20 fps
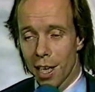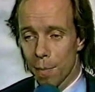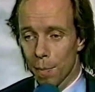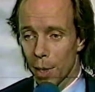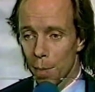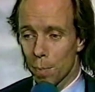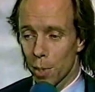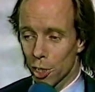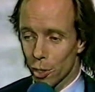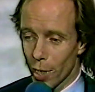
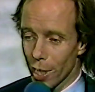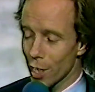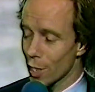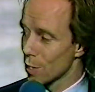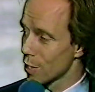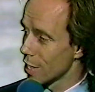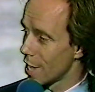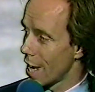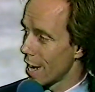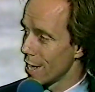But
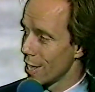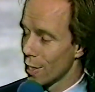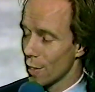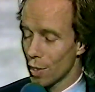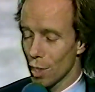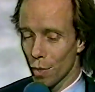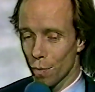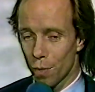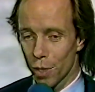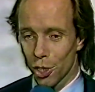Petrenko's not
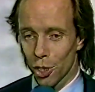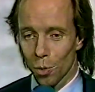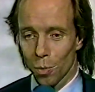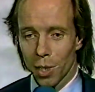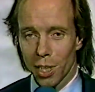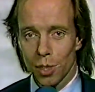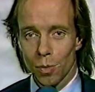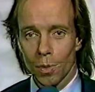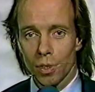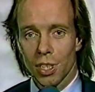here. The official
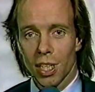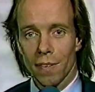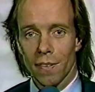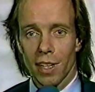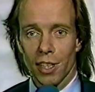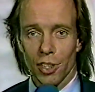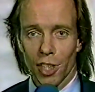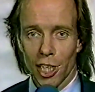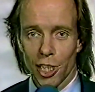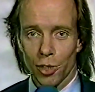reason was
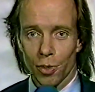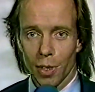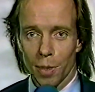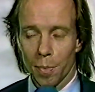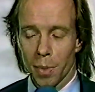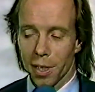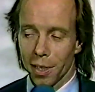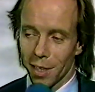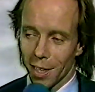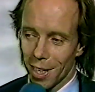given as injury,
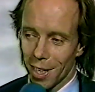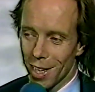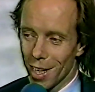but